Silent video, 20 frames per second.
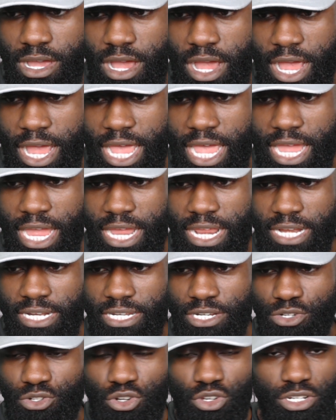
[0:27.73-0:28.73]
I
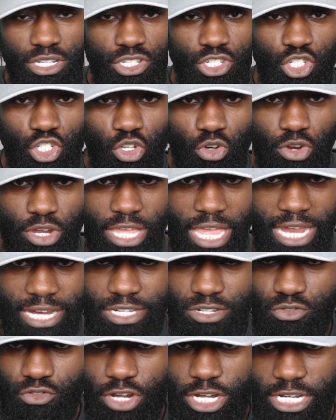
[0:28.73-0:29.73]
did not enjoy
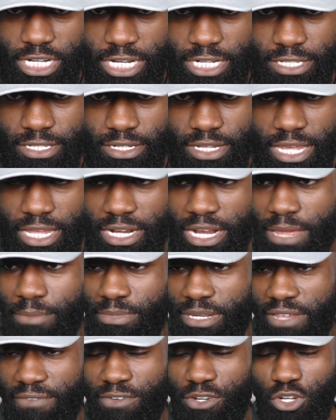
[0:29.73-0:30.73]
actually reading it, and
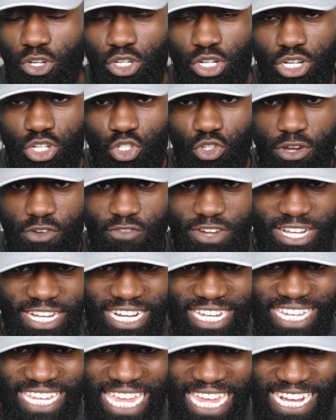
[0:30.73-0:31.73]
I'm definitely not going to enjoy reading
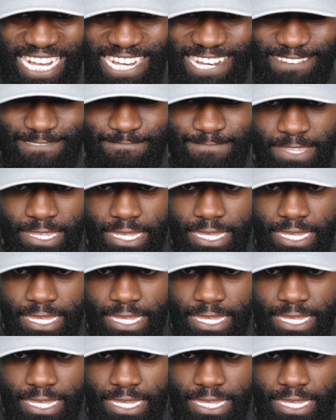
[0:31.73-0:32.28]
it again.